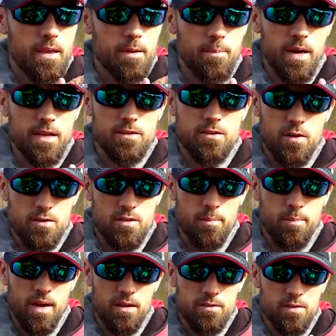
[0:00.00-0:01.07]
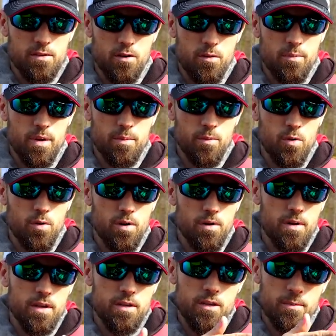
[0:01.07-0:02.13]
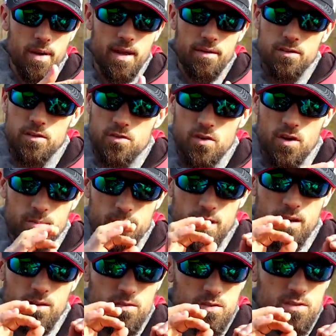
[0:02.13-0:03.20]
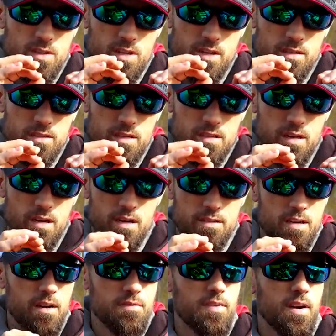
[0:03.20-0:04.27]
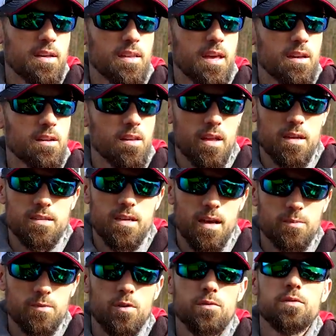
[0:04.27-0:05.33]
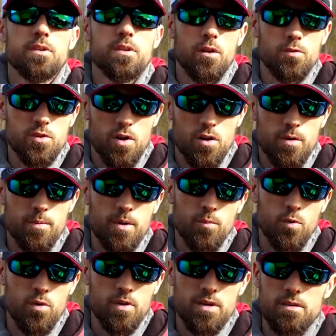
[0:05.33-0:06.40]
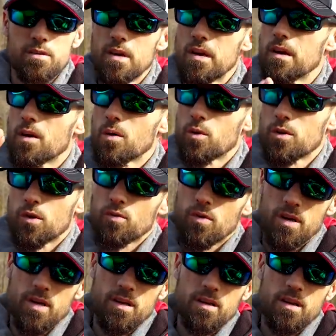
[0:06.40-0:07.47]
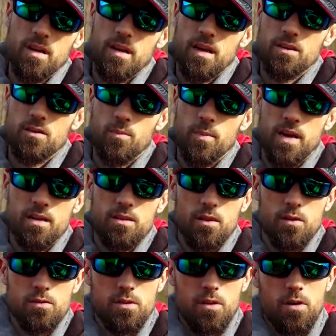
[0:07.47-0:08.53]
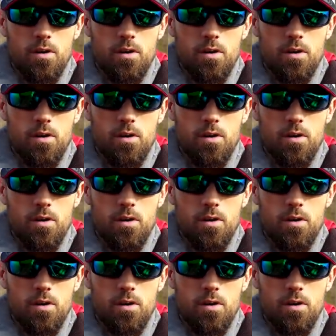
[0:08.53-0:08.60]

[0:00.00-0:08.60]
it might start to bounce a little bit more. You may have to trim down just a touch. I find that a lot of times on, you know, tournament mornings when you're running and you're making those